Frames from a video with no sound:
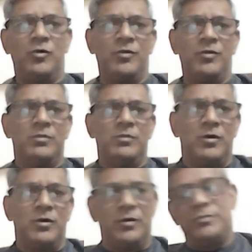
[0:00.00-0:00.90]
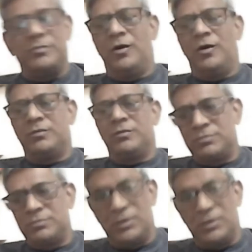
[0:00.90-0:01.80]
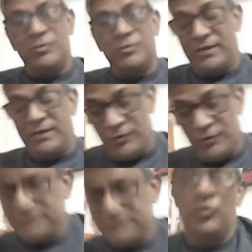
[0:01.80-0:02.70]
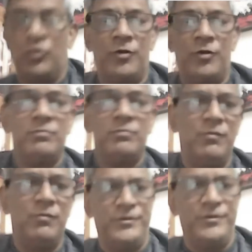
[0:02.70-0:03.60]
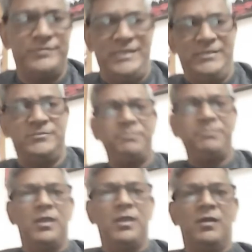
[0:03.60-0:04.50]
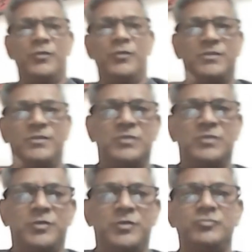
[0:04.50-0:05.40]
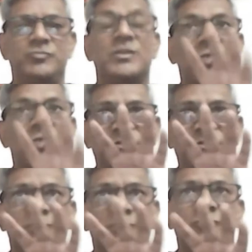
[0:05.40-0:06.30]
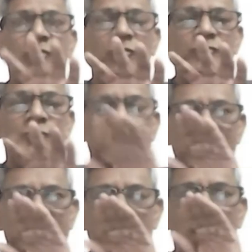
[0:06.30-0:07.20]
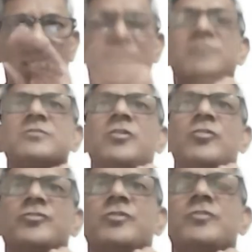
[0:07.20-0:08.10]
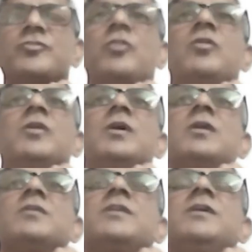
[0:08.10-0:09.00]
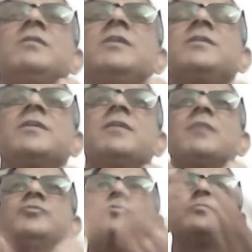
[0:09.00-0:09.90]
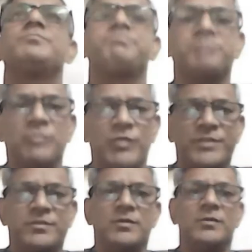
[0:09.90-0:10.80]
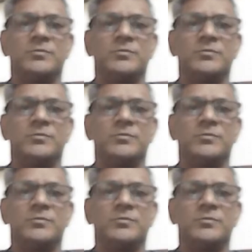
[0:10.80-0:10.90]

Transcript: or we can have voiced or voiceless. Voice sounds are produced when the glottis is closed. When it's closed, so it comes with